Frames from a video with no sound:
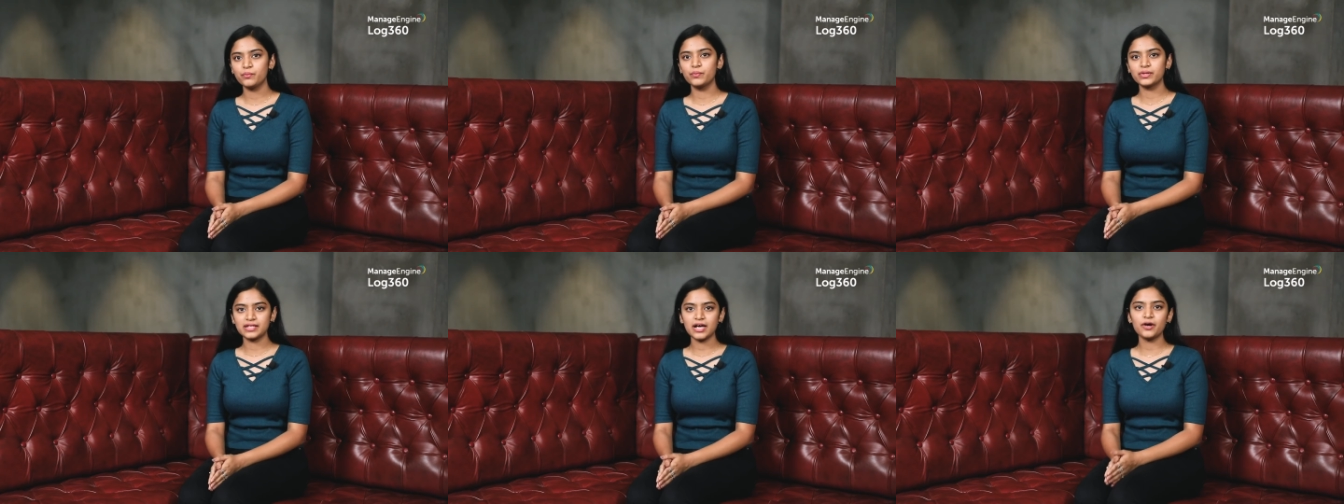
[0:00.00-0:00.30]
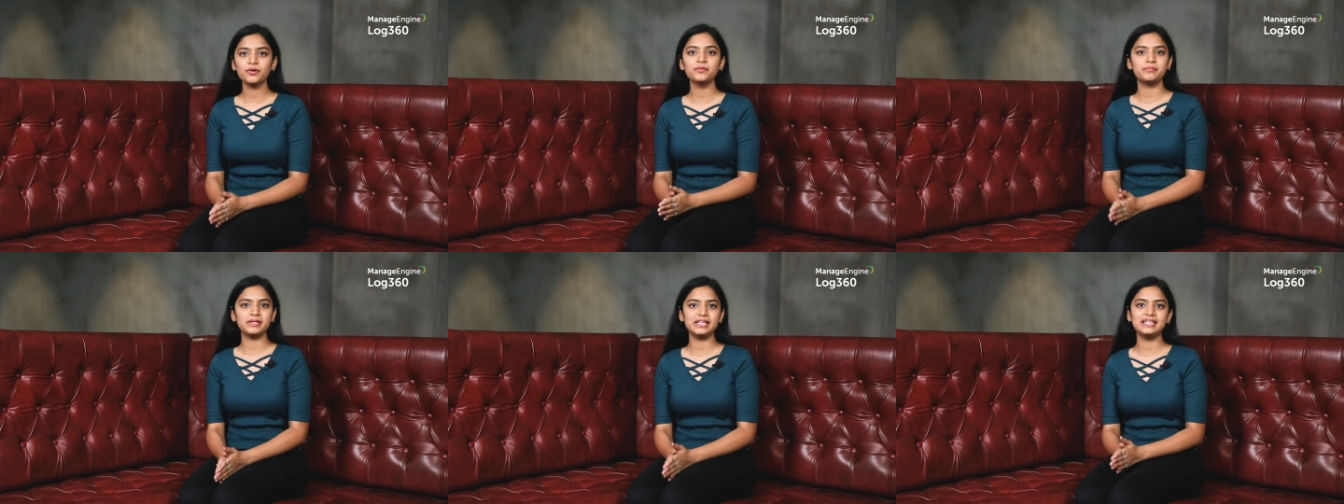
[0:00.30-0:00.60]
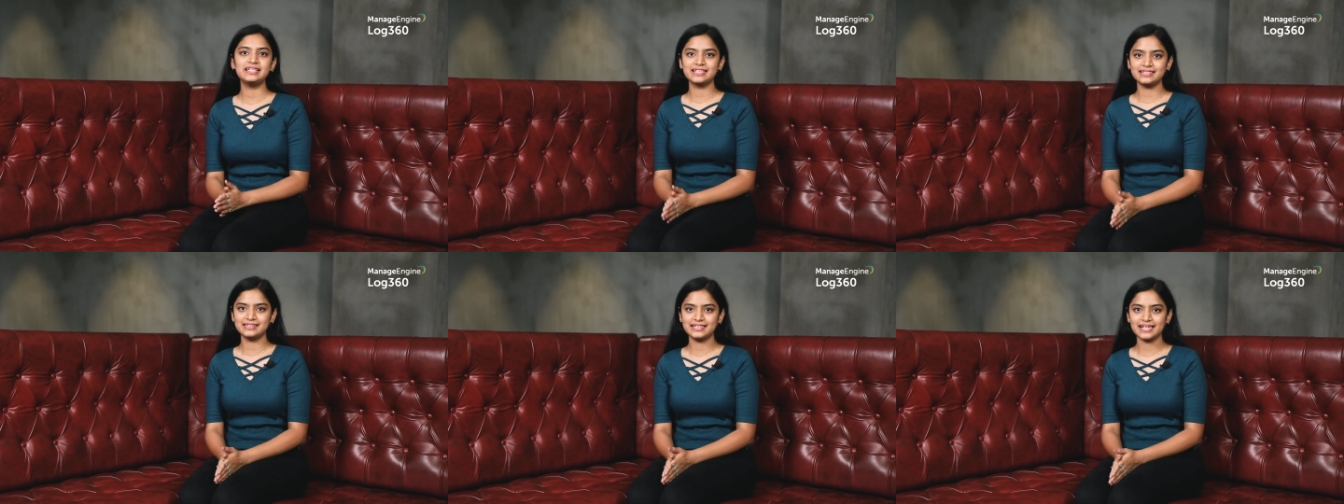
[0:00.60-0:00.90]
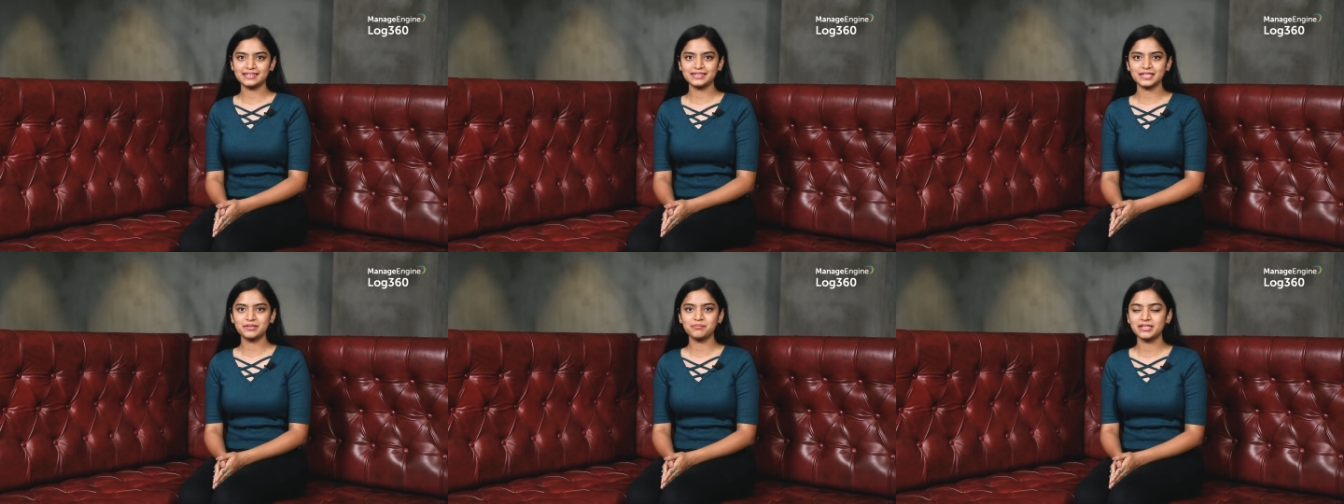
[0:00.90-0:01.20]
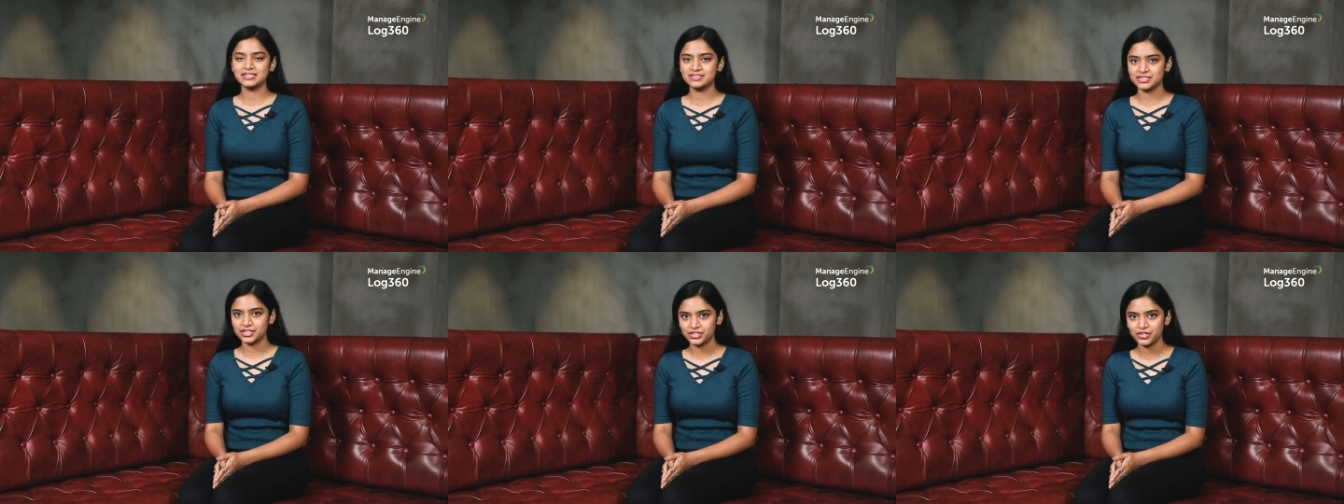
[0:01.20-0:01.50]
without being detected
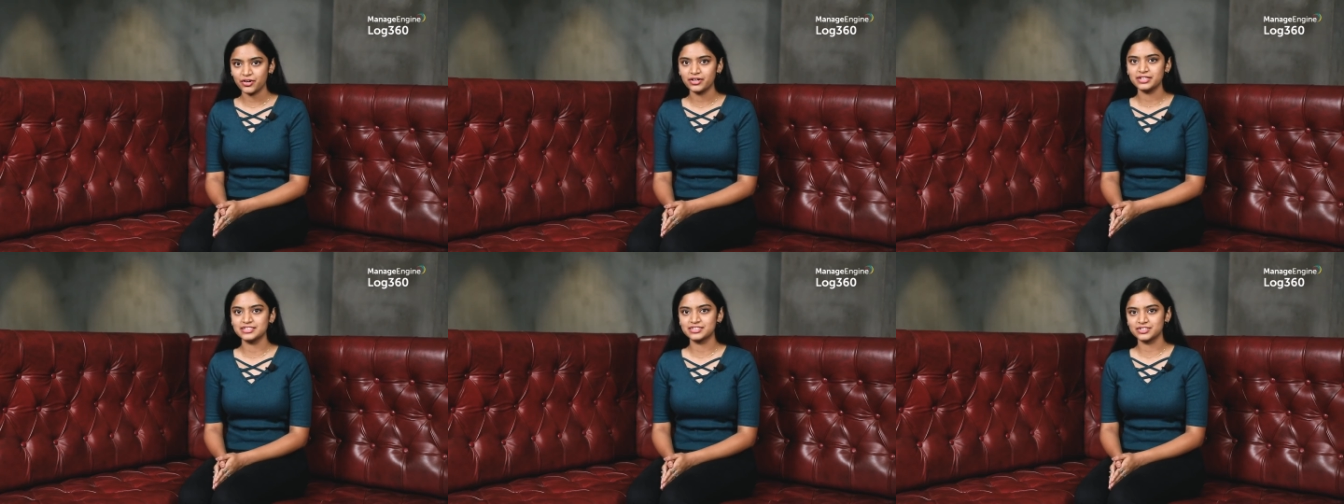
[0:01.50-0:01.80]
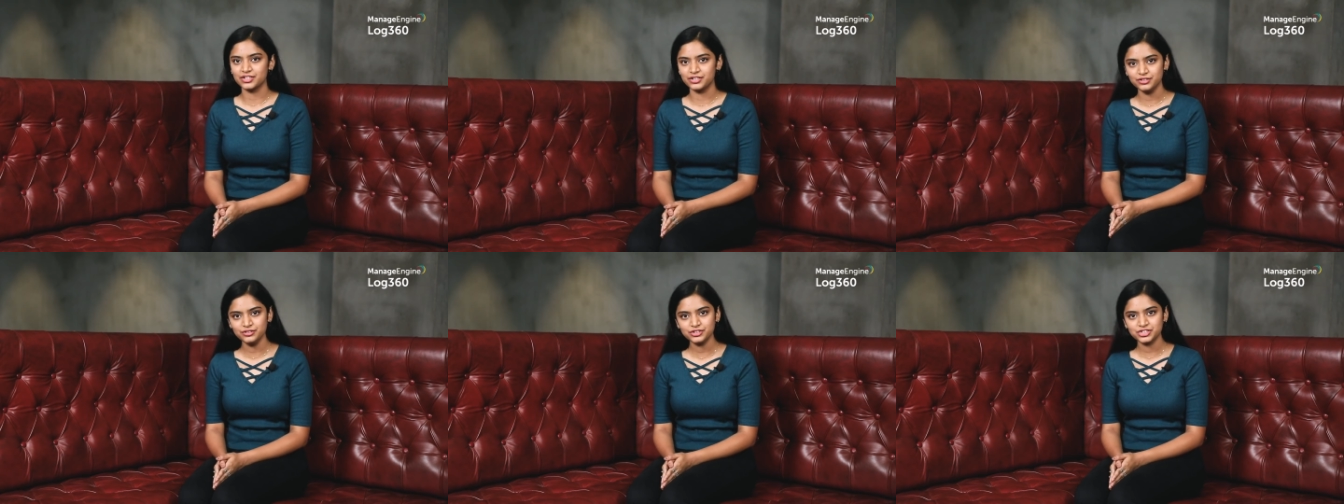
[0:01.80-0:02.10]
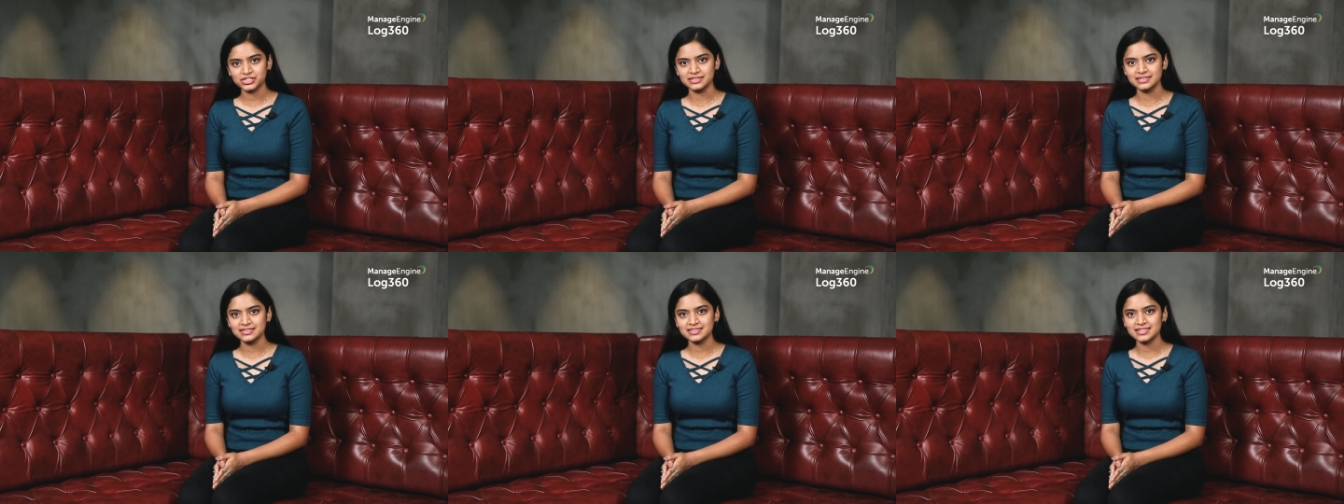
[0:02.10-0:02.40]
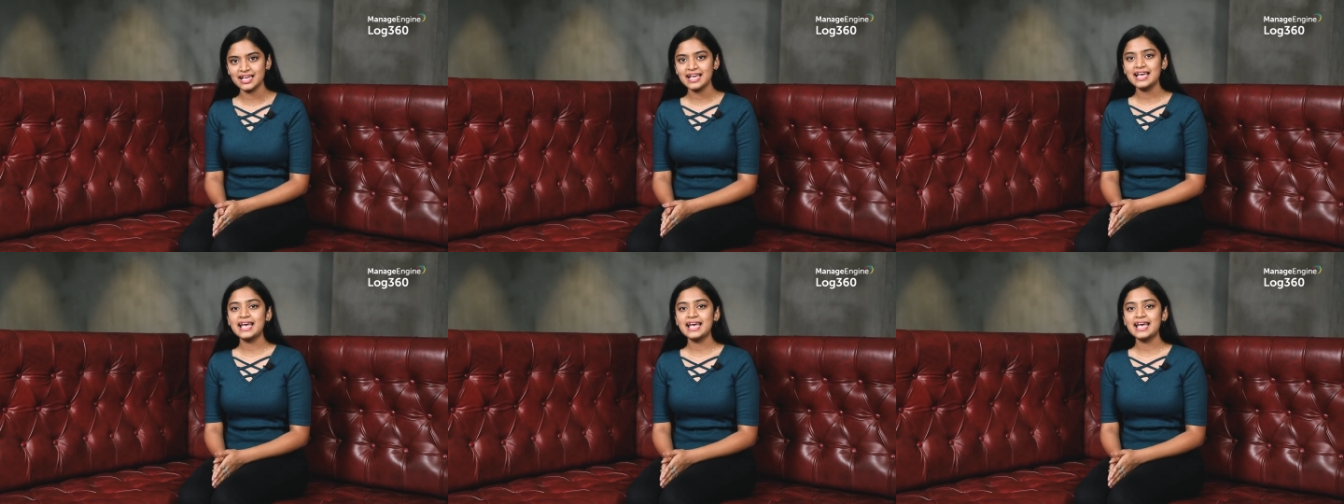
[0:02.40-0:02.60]
by security solutions.